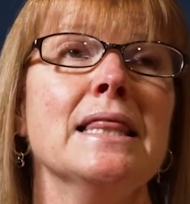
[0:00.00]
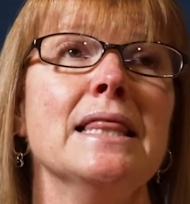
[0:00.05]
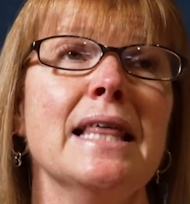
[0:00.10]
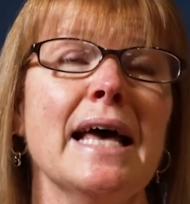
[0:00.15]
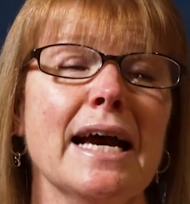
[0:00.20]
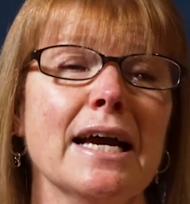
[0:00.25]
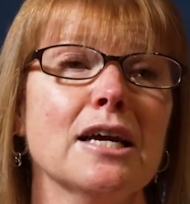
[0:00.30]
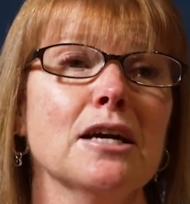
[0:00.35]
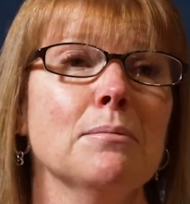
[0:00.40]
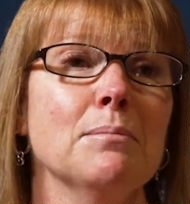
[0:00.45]

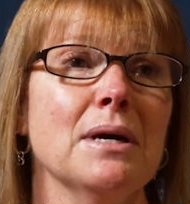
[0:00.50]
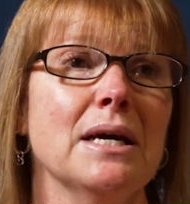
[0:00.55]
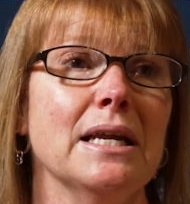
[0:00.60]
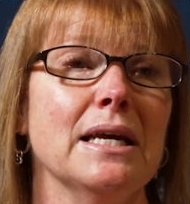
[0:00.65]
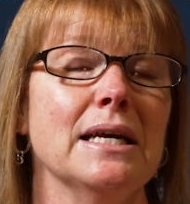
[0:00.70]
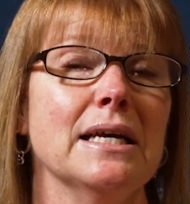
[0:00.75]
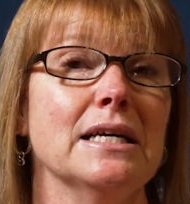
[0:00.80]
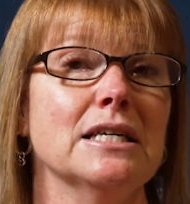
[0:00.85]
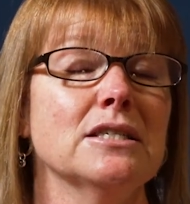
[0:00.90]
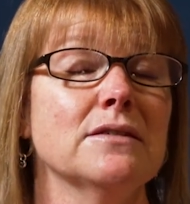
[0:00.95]
That
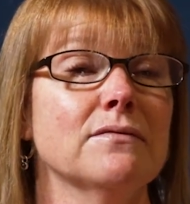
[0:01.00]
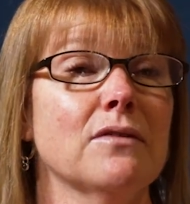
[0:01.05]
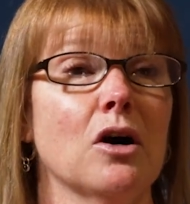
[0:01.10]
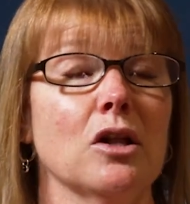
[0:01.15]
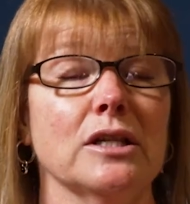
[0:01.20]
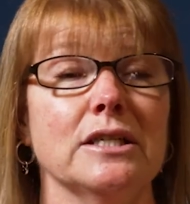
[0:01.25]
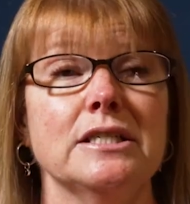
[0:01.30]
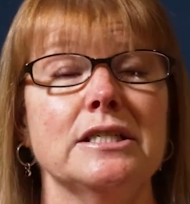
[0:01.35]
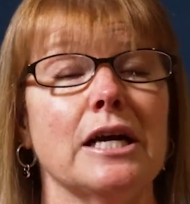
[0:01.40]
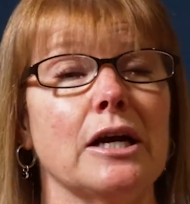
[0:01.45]
committee is
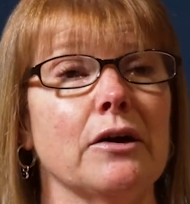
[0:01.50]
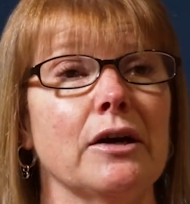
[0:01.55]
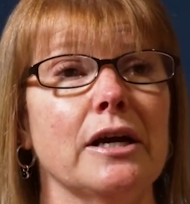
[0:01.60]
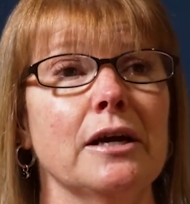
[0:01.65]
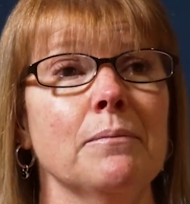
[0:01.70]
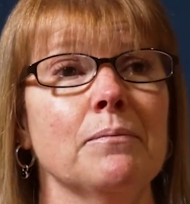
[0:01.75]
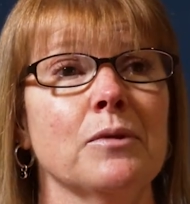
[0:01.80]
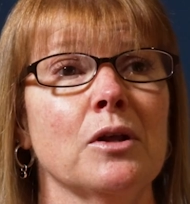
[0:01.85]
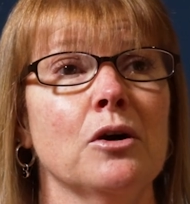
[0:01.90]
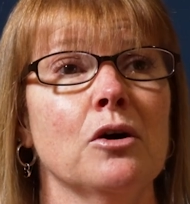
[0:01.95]

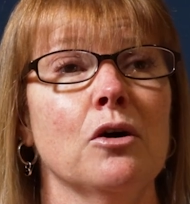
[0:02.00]
voluntary